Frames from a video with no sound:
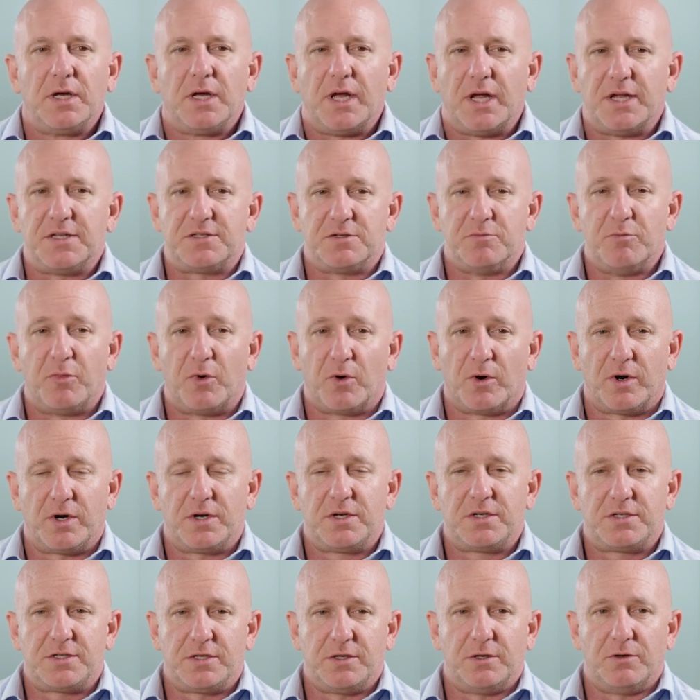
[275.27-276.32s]
It's
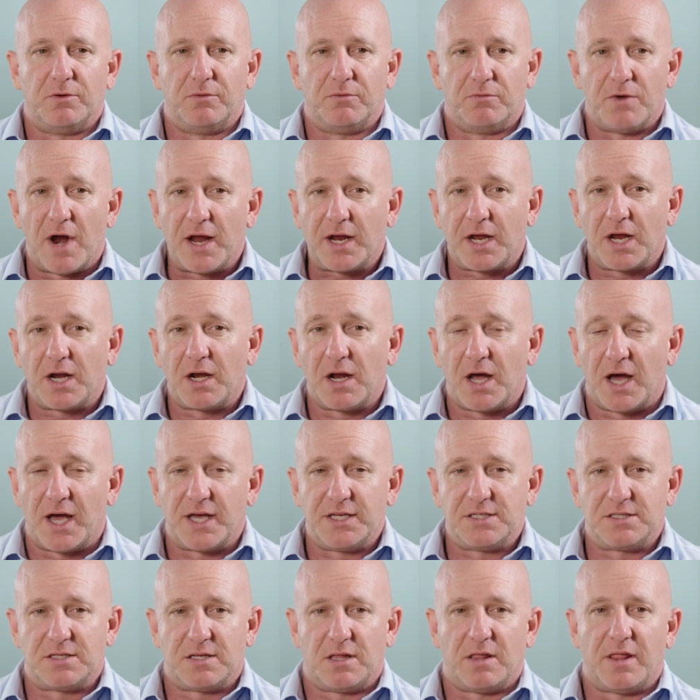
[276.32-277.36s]
important to
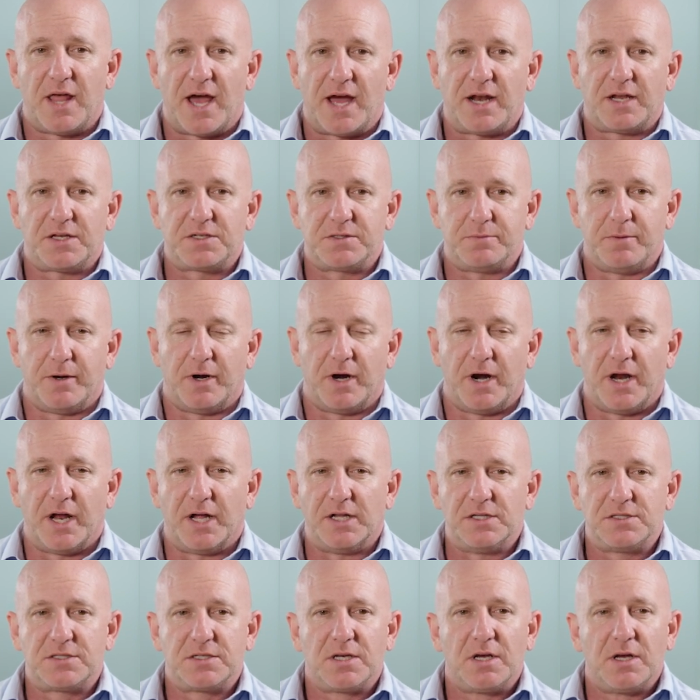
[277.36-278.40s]
recognize that
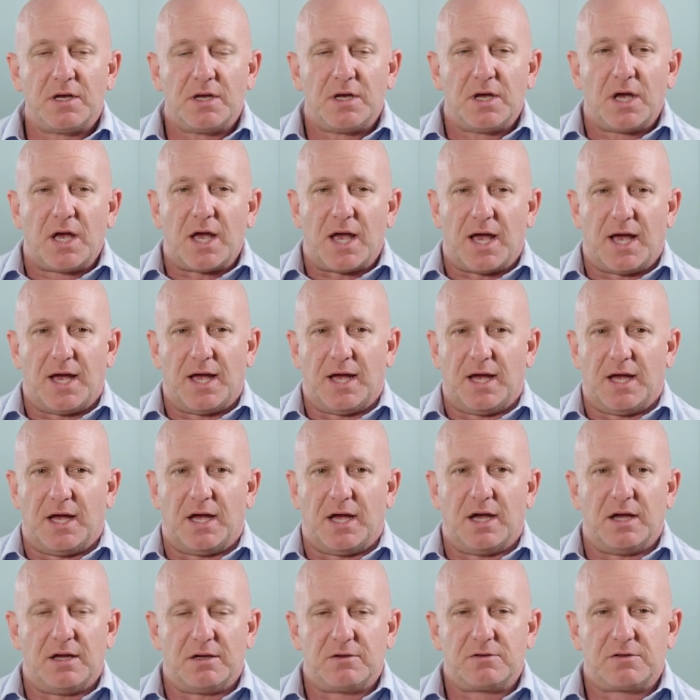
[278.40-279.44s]
experience
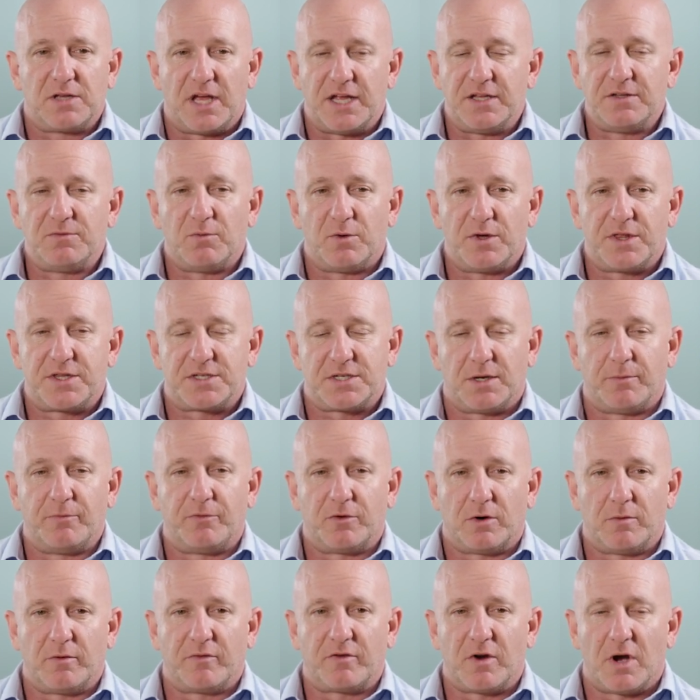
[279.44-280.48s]
with some
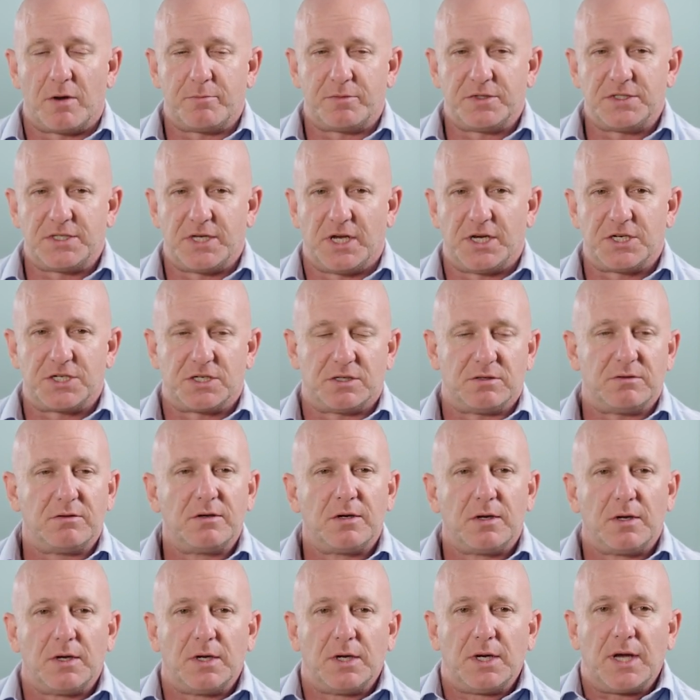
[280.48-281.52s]
form of compensation.
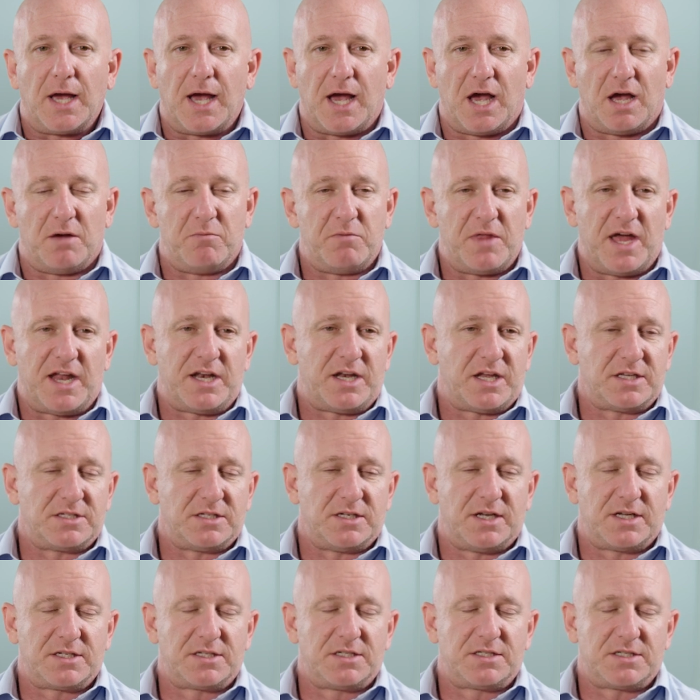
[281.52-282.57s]
That doesn't
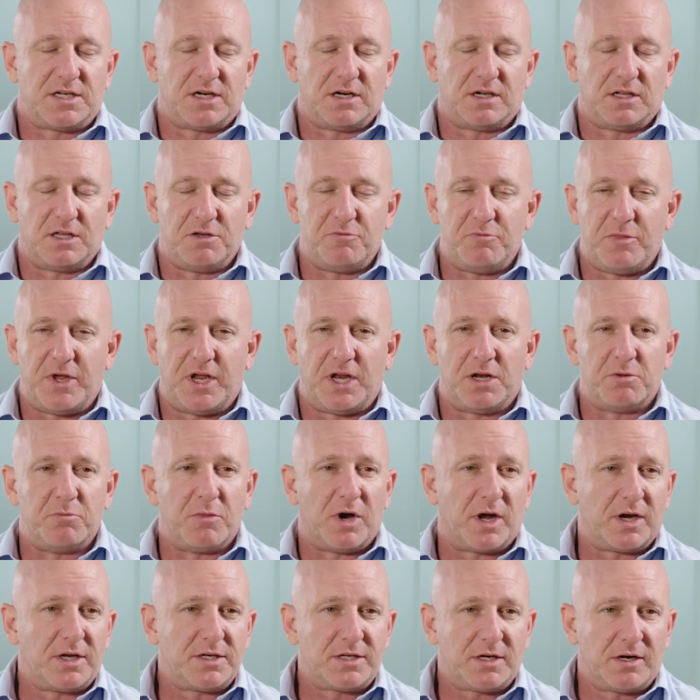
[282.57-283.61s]
necessarily mean
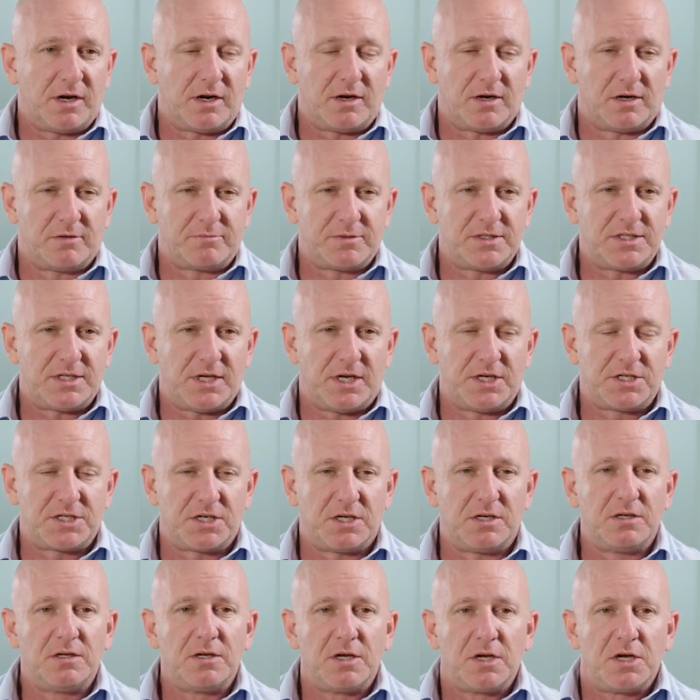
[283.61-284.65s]
monetary
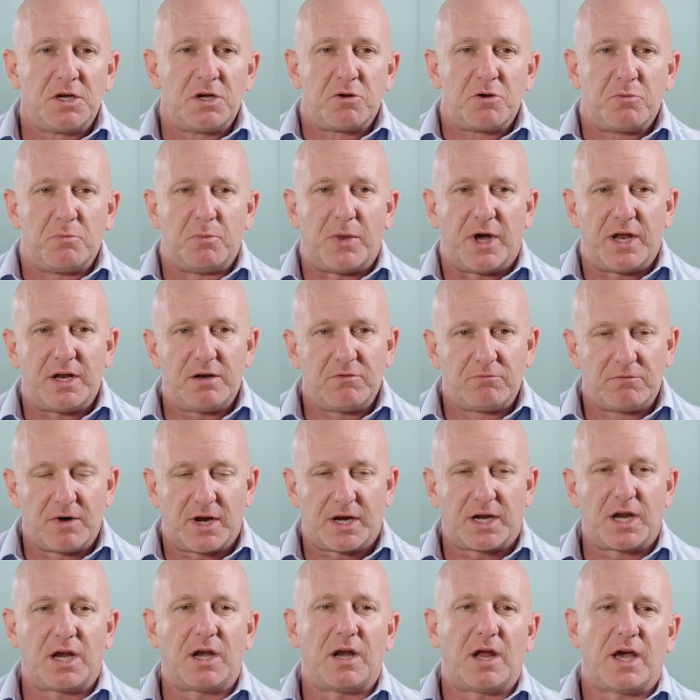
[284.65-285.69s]
compensation, but
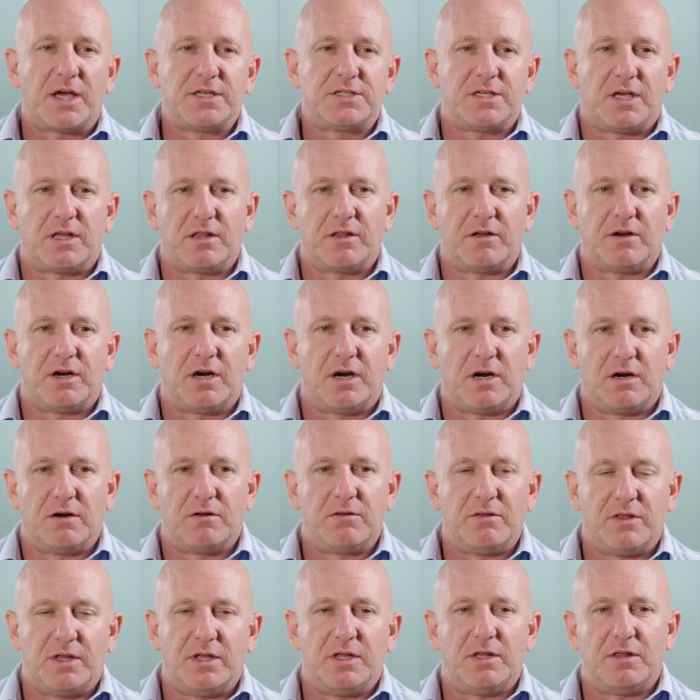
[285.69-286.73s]
recognizing
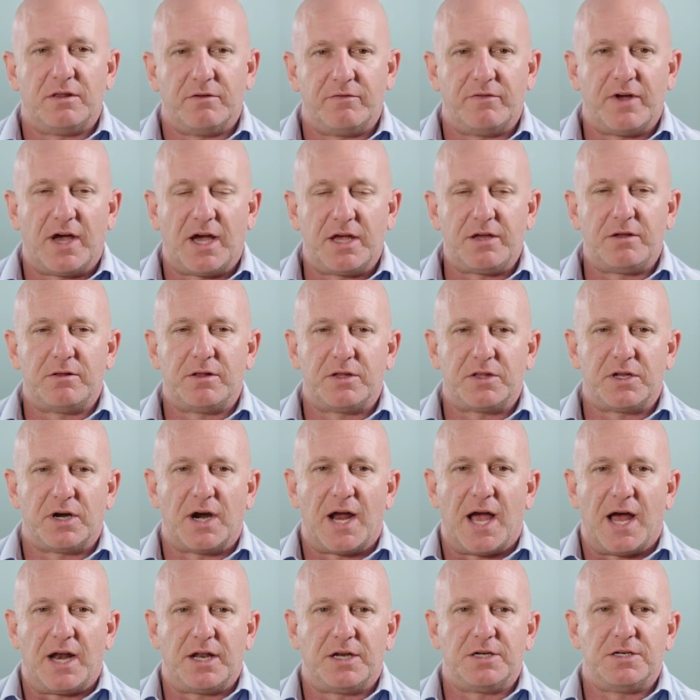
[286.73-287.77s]
the value that they're
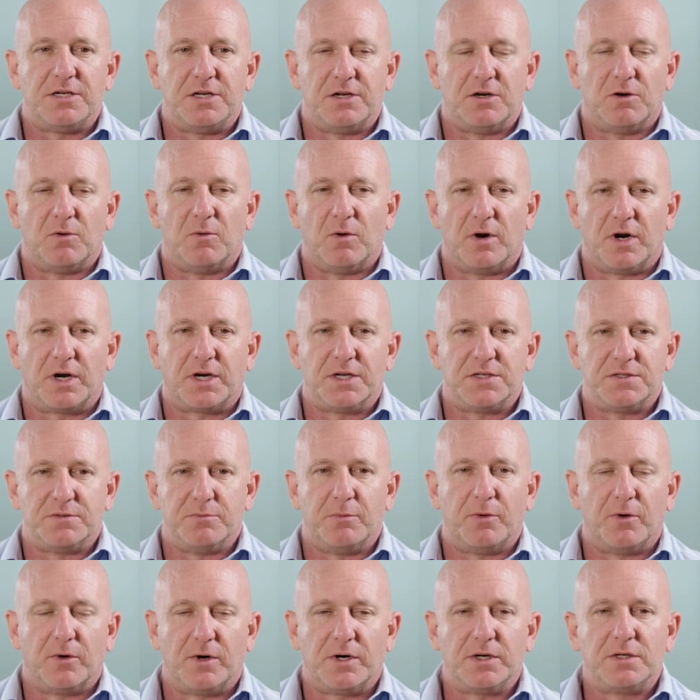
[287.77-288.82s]
adding to your work is
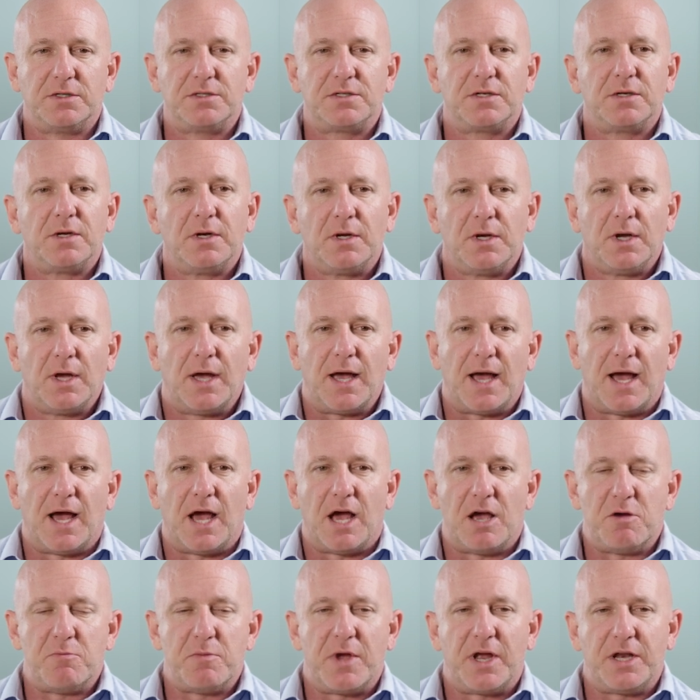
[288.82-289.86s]
important,
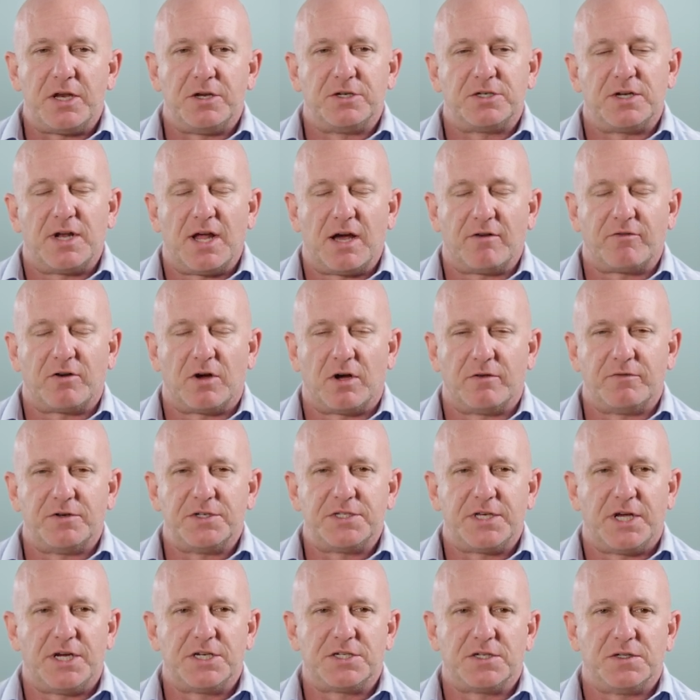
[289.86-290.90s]
and you should have
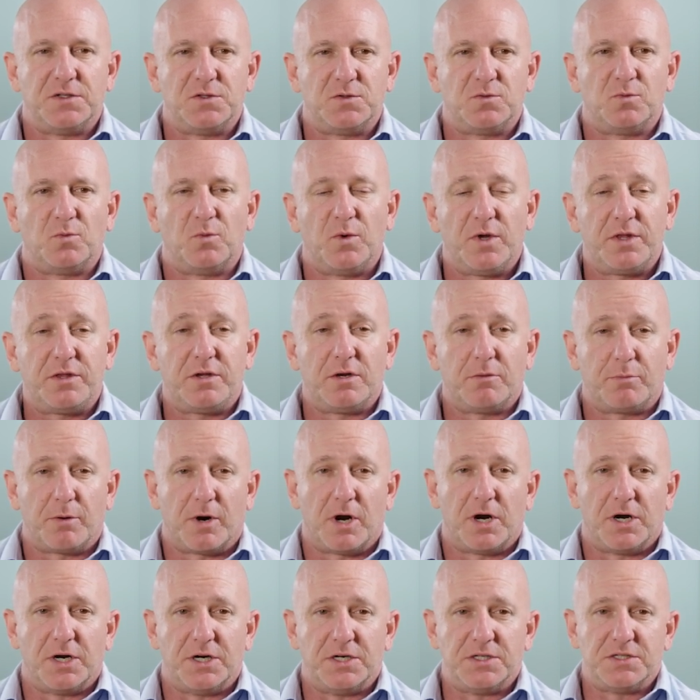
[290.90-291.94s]
conversations with your
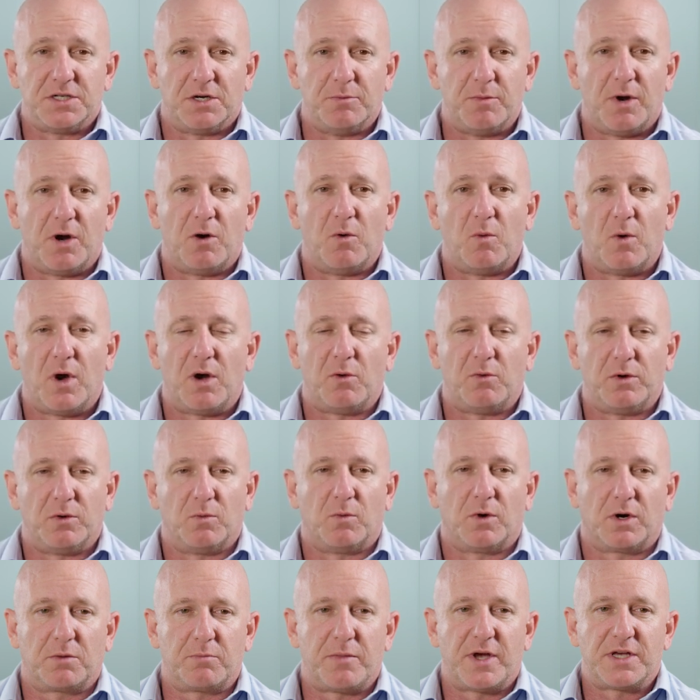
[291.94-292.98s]
partners about what would
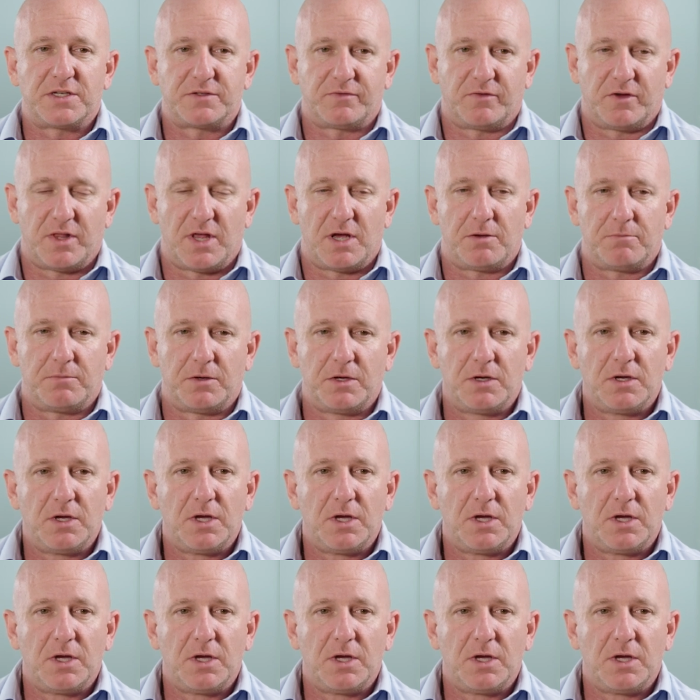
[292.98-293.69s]
work best for them.